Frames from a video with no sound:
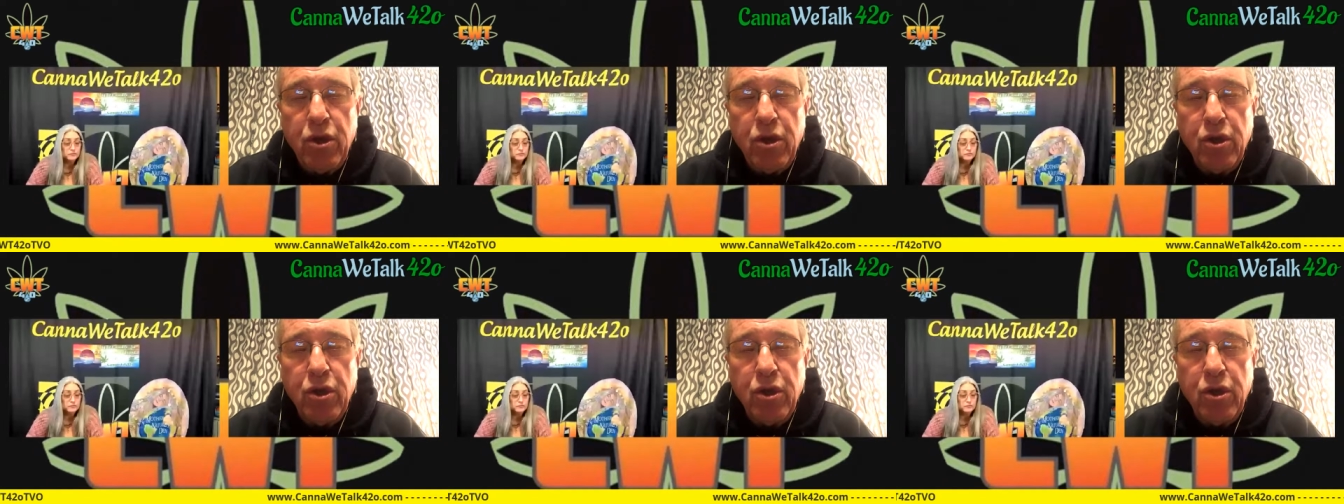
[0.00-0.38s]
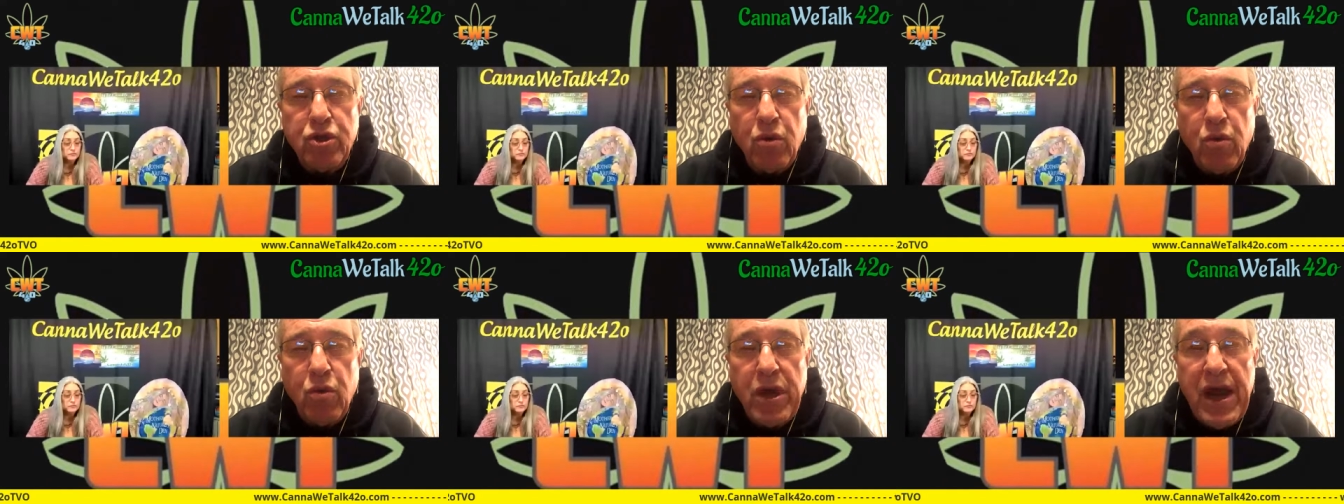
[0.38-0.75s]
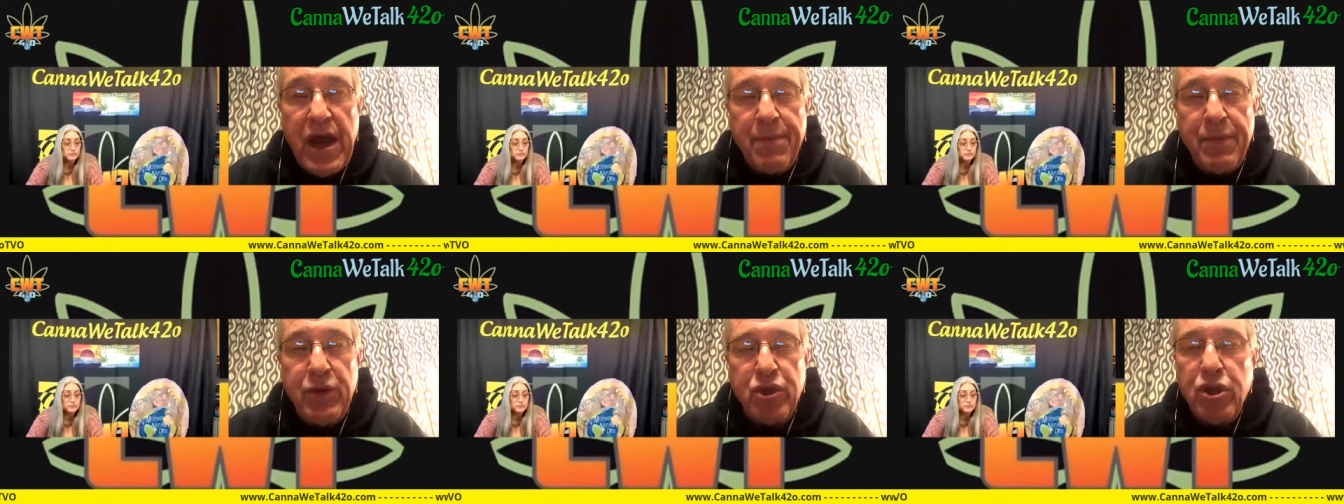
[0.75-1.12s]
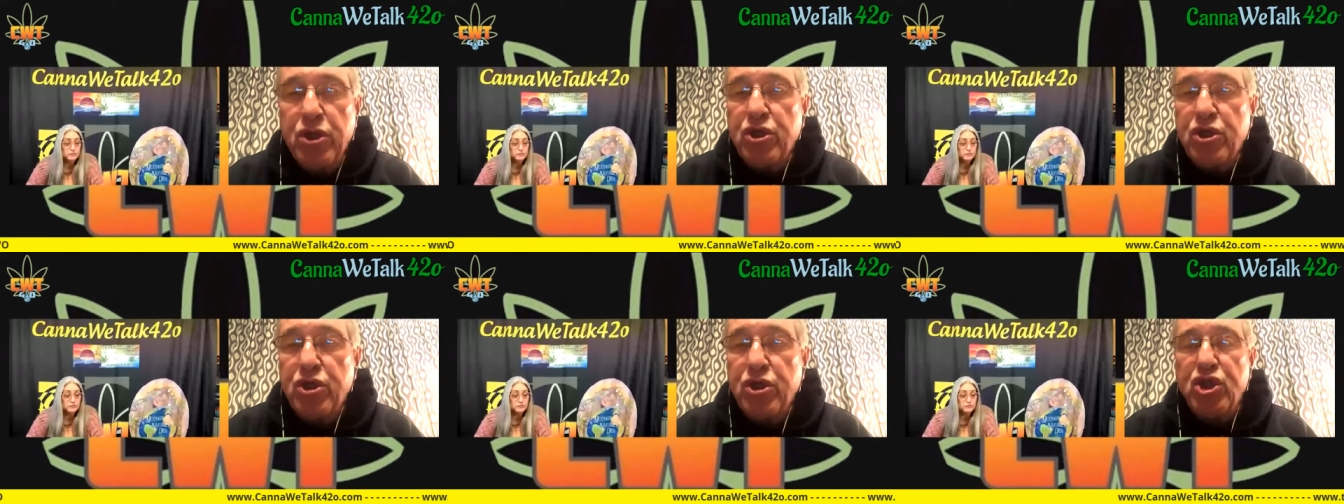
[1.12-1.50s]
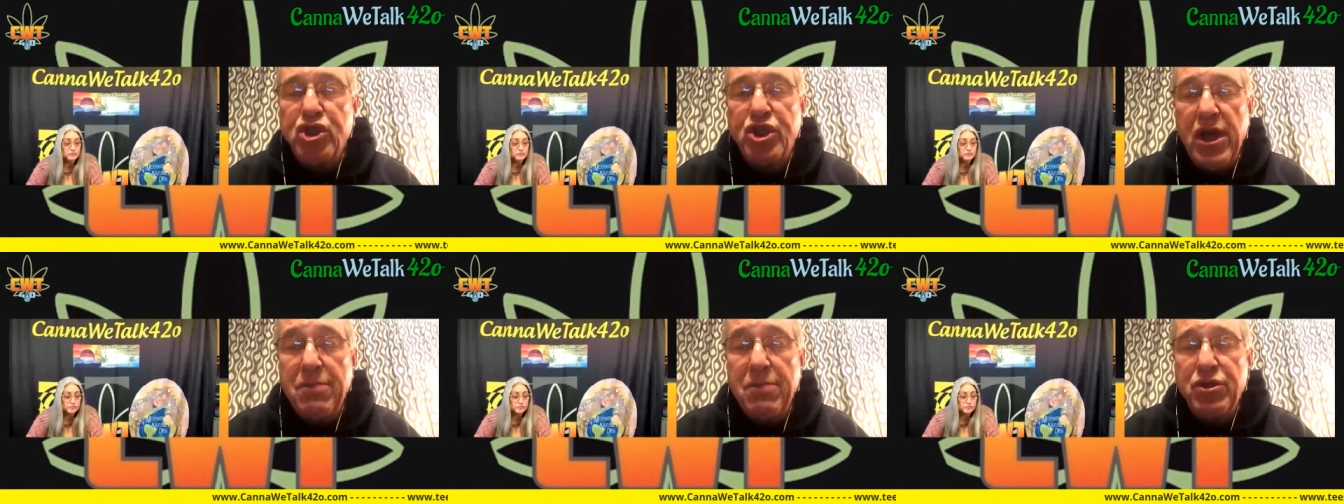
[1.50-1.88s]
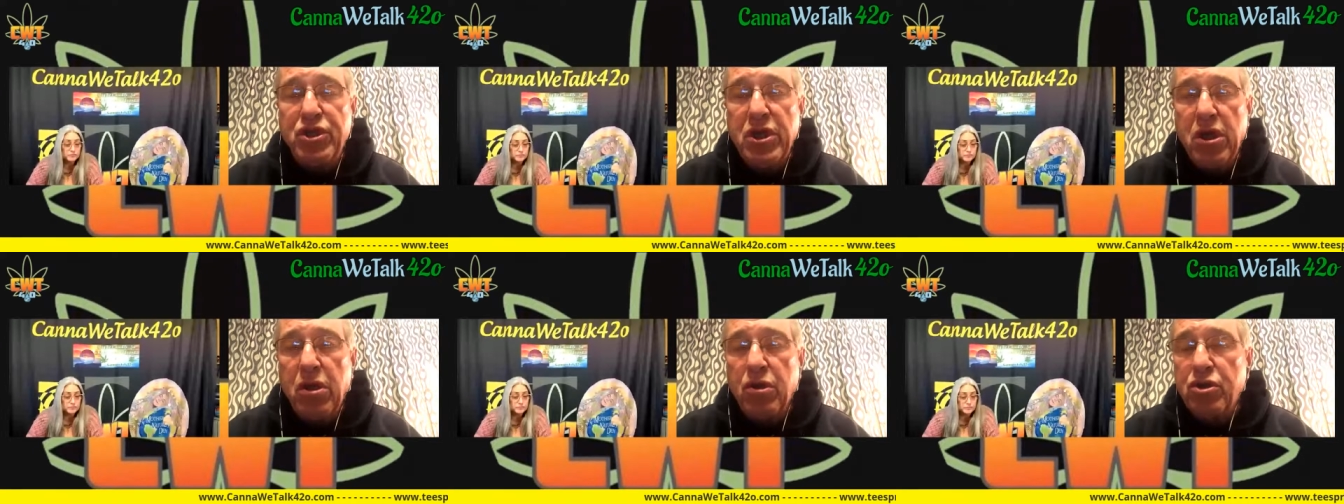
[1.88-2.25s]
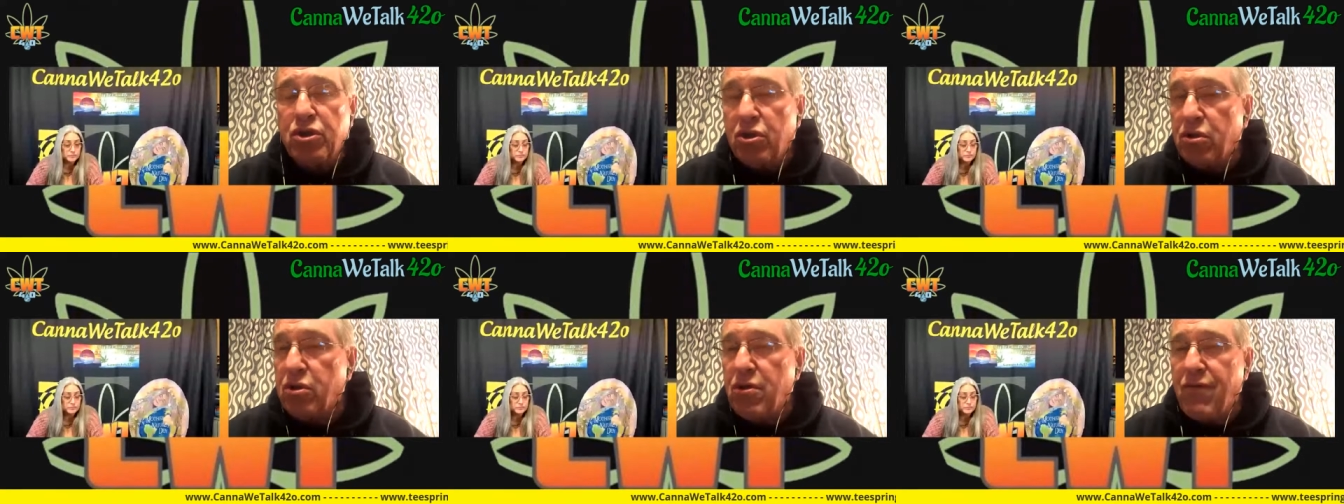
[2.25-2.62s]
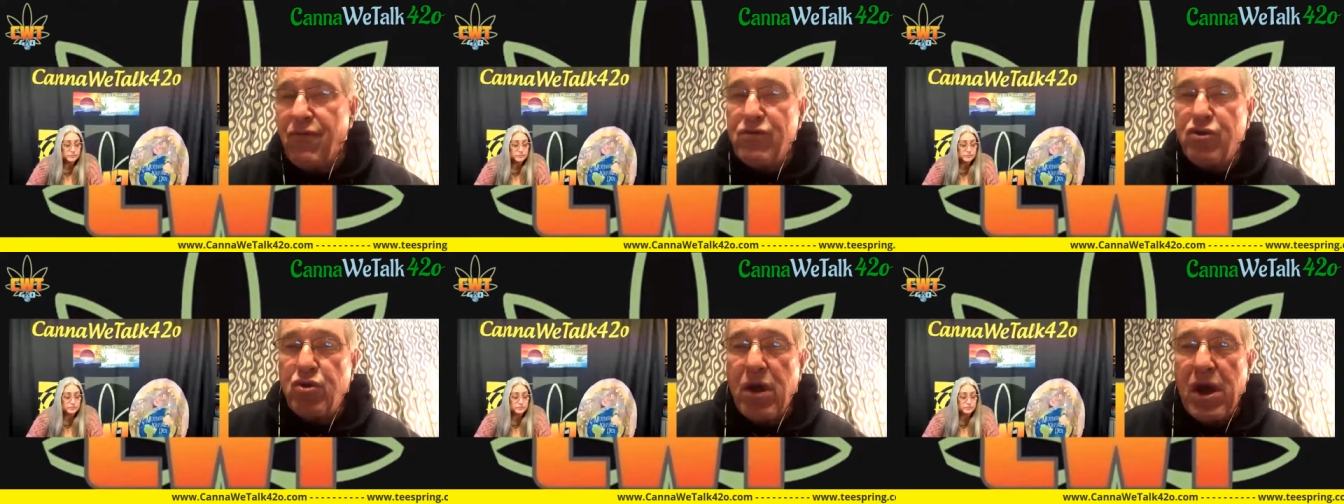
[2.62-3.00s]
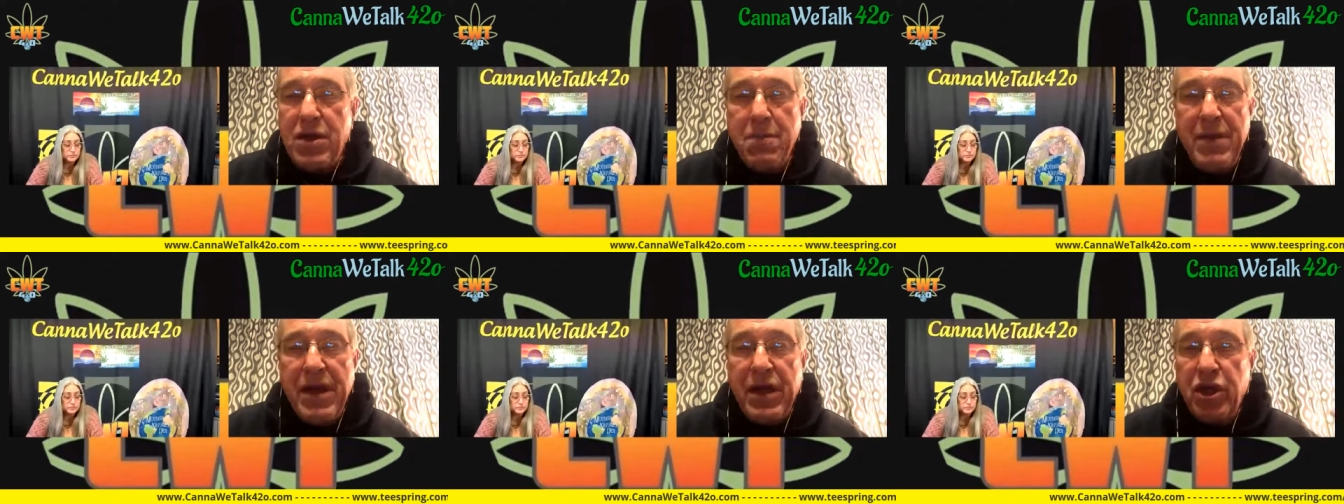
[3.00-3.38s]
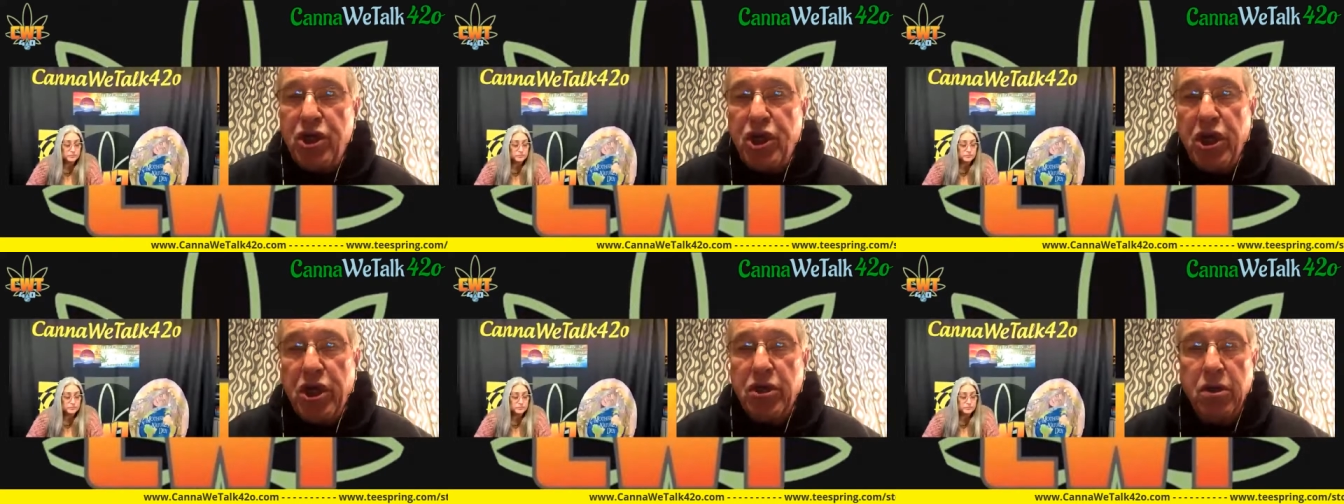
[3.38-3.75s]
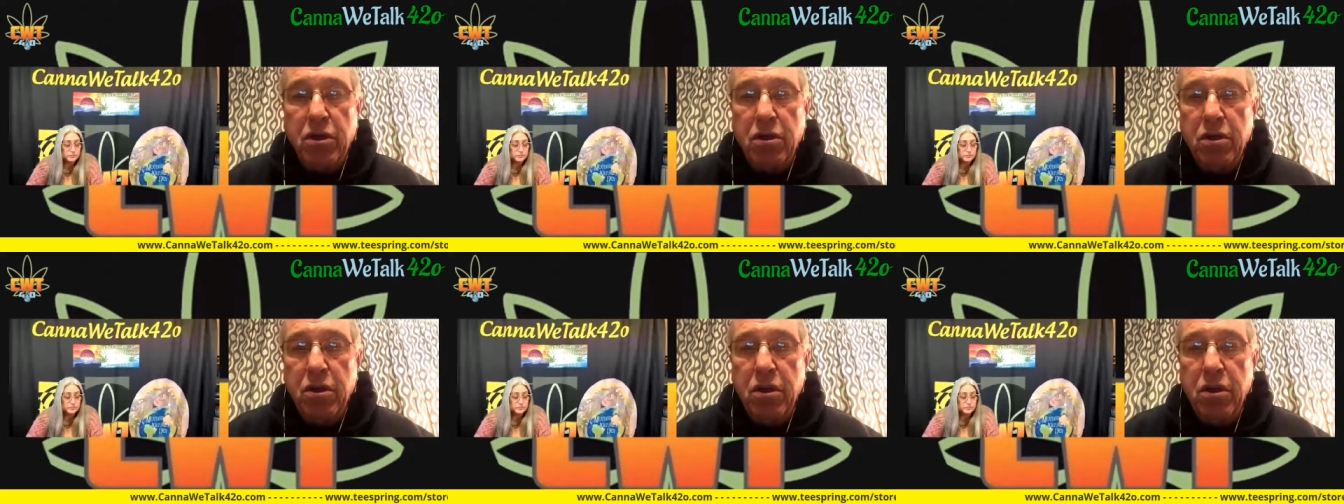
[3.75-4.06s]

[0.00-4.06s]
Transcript: So what happens is the stem cells are trying to make a chicken.